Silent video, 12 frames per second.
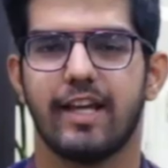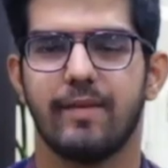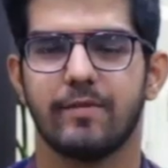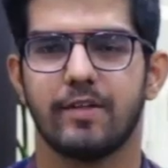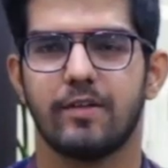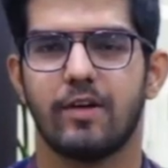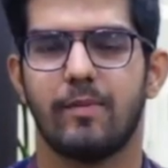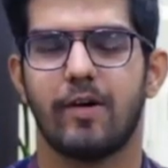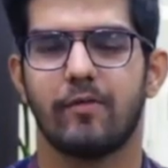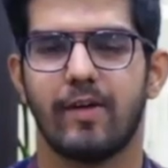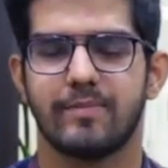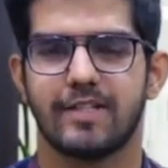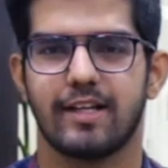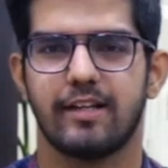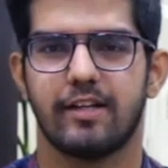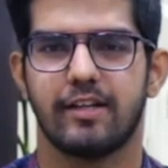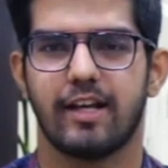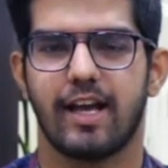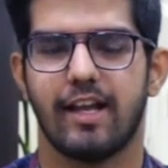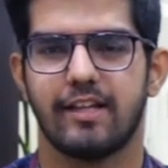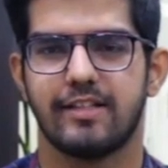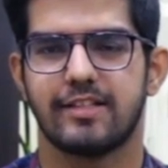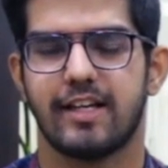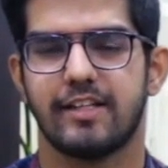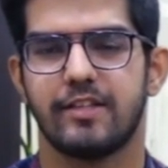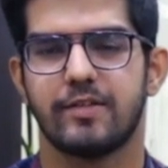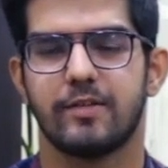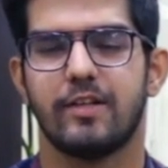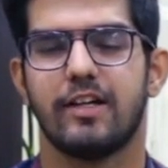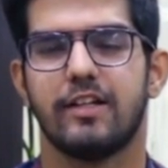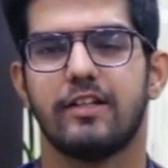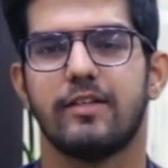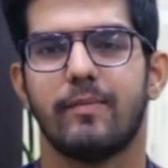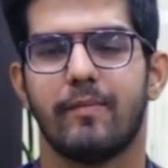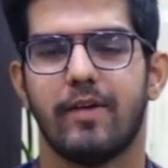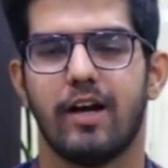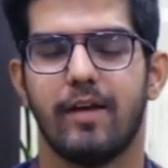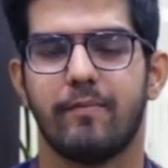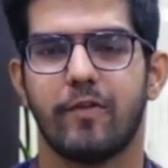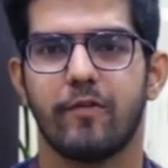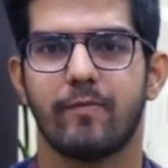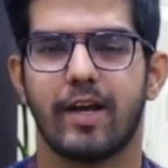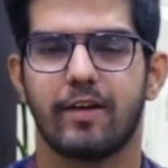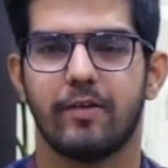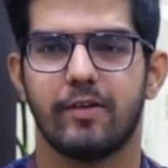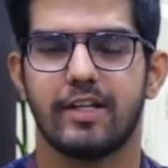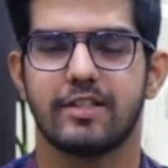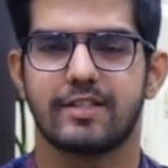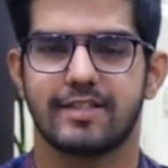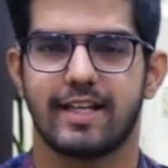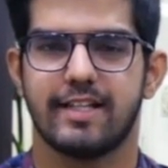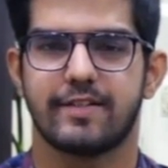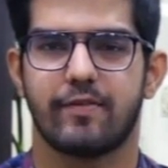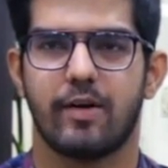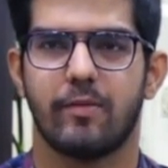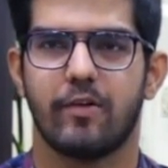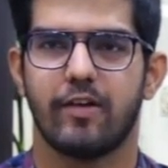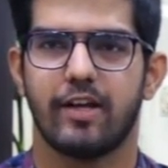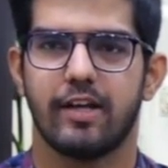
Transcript: came to know about WebtechLearning and I decided to improve my coding skills from over